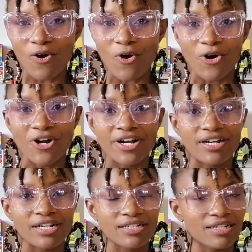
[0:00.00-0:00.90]

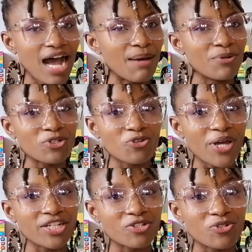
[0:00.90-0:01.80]
or I'm not
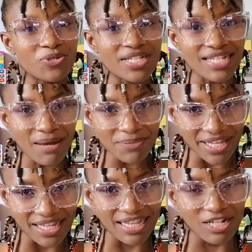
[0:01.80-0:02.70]
going to do
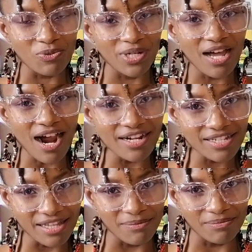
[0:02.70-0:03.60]
something that will hurt
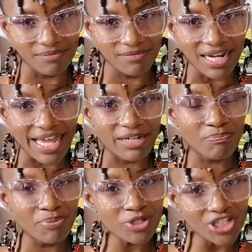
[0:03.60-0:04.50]
them, like
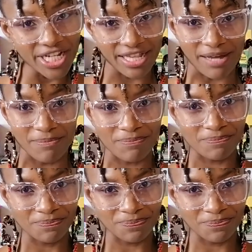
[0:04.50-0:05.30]
pushing them